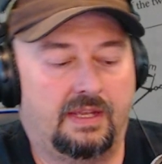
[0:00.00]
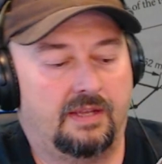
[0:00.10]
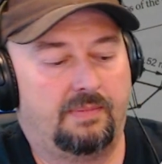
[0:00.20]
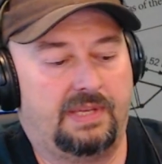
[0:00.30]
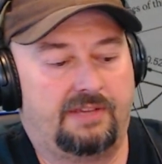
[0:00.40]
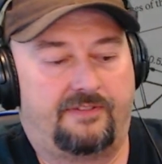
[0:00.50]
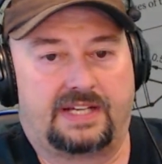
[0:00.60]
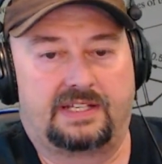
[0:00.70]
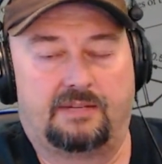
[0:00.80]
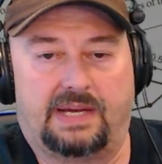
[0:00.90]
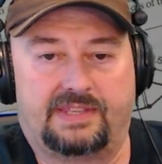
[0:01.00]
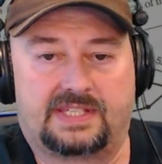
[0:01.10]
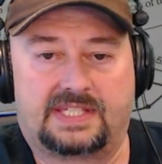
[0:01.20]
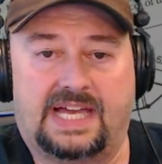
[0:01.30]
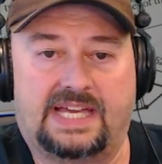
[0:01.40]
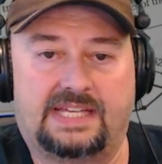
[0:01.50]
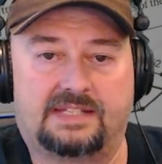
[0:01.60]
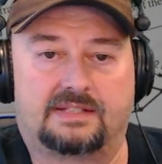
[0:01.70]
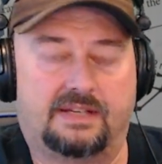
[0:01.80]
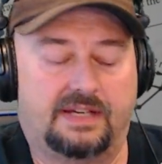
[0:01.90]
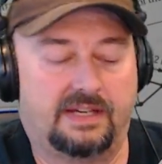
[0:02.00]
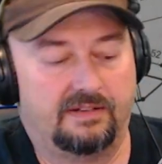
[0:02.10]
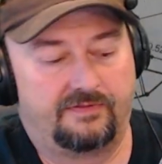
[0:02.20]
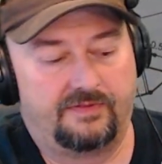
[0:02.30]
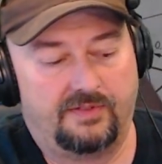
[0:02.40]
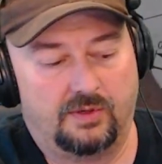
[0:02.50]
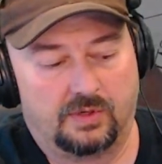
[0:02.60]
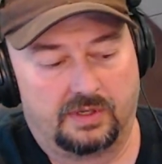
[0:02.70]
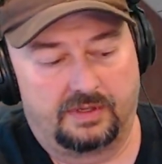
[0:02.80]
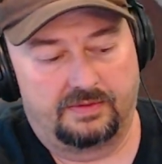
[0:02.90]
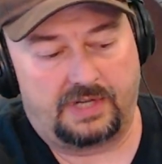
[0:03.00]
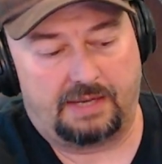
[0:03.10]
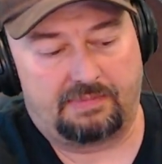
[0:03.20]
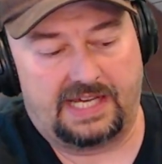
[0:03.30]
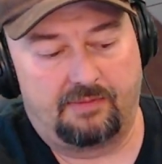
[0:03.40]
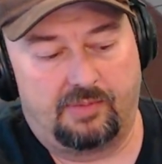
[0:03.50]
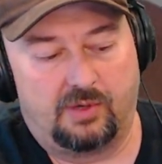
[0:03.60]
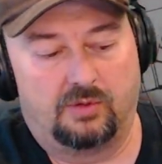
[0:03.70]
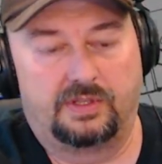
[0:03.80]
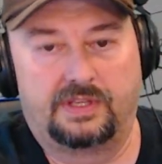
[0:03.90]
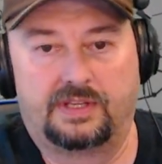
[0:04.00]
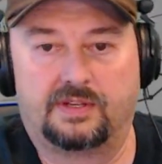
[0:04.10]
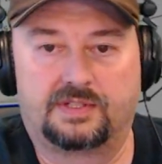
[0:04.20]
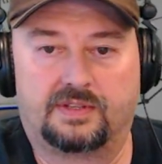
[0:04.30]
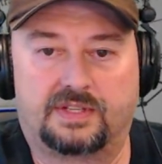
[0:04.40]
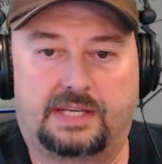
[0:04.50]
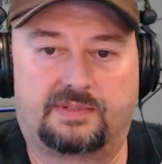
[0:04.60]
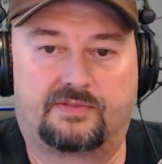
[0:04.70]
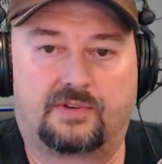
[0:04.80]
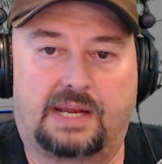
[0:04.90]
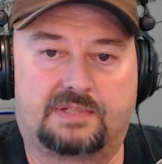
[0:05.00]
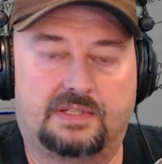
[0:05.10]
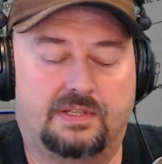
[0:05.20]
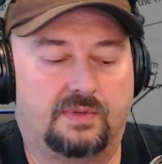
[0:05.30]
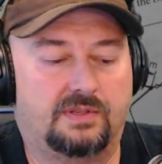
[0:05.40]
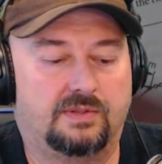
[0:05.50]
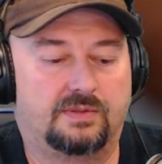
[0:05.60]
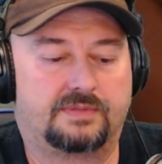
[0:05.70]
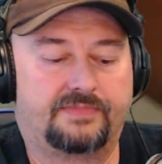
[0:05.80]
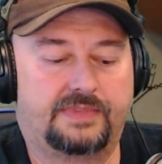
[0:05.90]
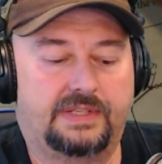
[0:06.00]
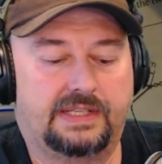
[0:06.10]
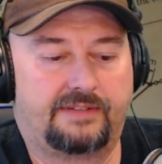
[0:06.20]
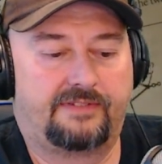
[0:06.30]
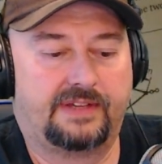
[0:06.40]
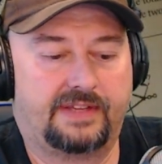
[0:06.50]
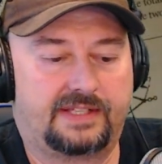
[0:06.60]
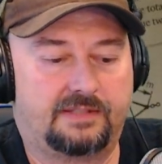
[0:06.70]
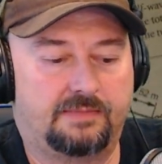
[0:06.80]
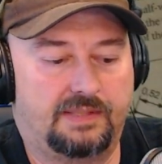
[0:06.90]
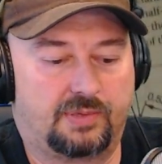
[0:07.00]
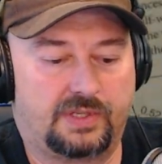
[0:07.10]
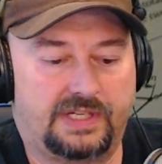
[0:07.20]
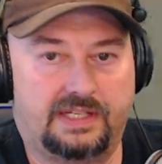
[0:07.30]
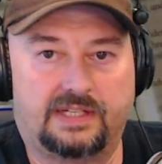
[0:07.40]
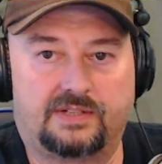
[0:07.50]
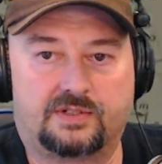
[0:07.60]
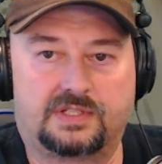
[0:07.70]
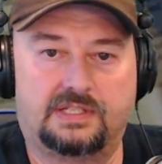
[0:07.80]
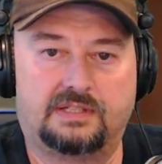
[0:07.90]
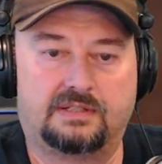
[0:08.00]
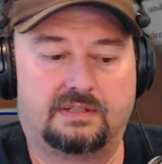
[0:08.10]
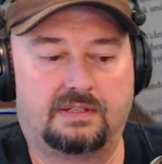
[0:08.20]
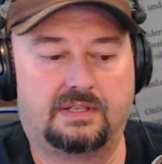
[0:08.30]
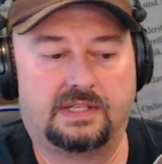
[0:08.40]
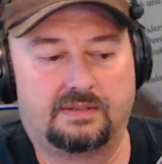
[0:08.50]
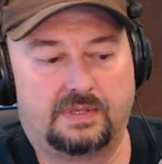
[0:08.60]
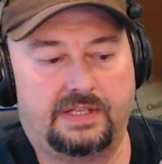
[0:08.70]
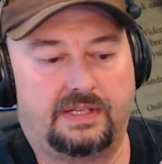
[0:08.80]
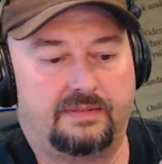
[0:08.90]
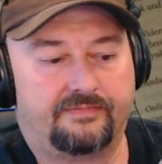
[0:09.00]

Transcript: be affected by the size of your trap dipole, and then also the types of traps that you would use. And I found that to be pretty interesting uh, reading.